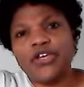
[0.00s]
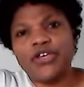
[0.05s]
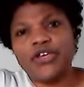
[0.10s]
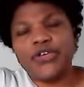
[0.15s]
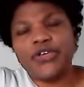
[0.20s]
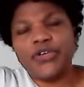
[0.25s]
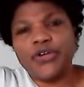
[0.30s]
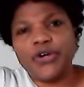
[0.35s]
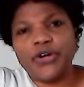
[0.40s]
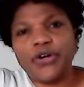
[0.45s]

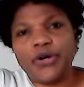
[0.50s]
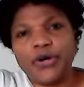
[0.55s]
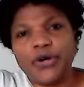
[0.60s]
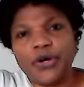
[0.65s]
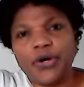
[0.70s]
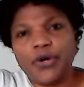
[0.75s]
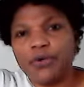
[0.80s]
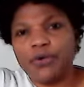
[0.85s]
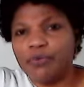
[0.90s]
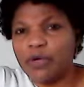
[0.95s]

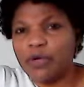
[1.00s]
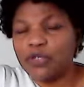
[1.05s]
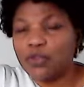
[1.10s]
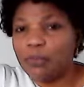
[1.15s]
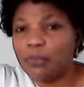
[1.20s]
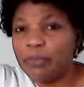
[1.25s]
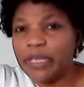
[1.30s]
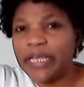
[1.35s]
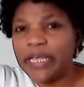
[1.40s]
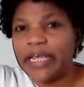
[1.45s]
You want to
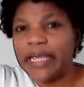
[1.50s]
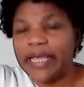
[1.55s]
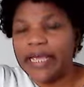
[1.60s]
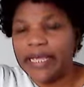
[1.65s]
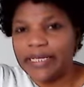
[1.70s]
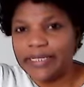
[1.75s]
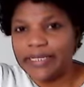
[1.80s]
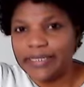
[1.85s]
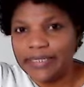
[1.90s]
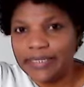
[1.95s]
make hair
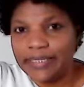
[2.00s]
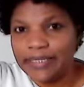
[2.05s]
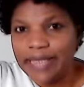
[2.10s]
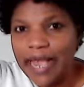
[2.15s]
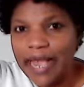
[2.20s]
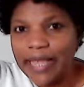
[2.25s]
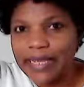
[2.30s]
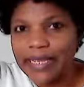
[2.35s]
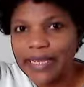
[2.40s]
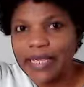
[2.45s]
is
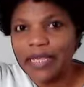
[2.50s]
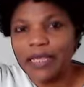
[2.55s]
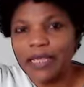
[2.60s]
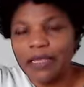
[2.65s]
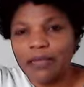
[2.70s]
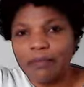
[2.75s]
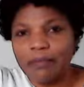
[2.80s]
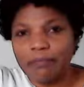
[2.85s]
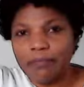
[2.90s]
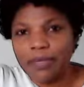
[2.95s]
inside here.
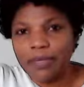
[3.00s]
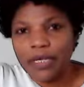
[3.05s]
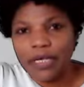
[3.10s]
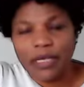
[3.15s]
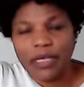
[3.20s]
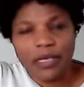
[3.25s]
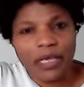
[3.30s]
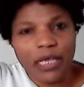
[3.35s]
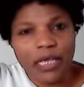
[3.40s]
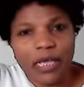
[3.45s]

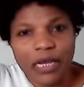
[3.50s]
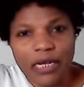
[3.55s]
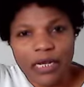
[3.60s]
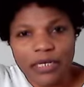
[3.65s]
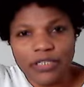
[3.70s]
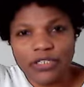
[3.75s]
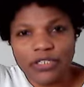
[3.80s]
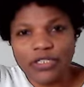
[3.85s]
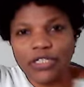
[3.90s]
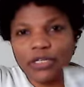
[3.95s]

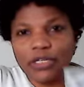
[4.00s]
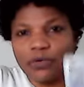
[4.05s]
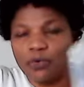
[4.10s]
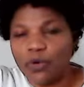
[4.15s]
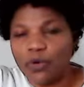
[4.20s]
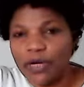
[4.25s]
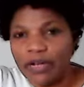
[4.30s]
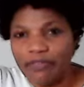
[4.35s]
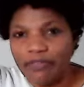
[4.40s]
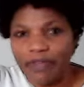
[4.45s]
Lipstick,
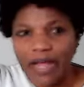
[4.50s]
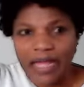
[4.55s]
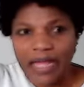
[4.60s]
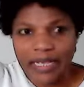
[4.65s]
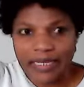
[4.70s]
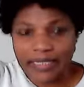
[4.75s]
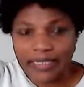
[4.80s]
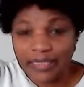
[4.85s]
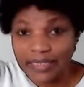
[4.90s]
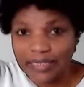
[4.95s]
whatever,
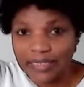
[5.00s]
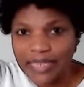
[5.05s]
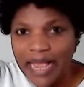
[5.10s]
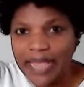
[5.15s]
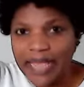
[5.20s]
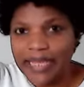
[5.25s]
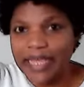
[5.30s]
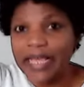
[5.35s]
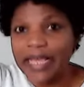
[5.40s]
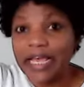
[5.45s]
is inside
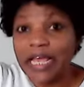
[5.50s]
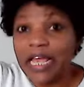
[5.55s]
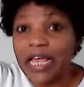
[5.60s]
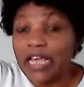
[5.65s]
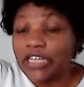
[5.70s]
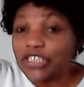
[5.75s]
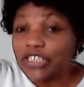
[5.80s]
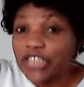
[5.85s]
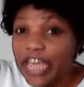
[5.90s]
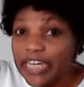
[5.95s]
here.
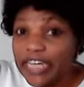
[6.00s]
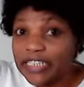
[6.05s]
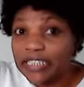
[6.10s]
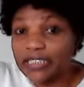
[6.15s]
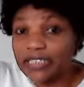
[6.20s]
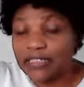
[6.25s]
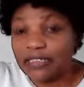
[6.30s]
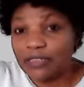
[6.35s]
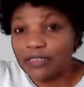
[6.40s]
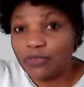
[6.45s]
Shirt,
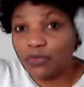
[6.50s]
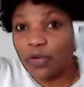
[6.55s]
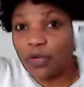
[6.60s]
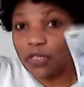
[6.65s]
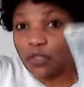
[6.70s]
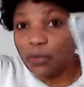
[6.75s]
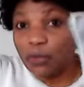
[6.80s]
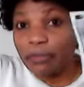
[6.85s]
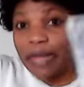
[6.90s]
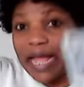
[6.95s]
you want
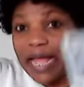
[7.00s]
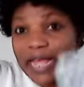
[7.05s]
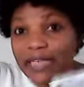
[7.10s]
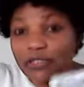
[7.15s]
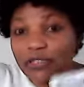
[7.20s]
to buy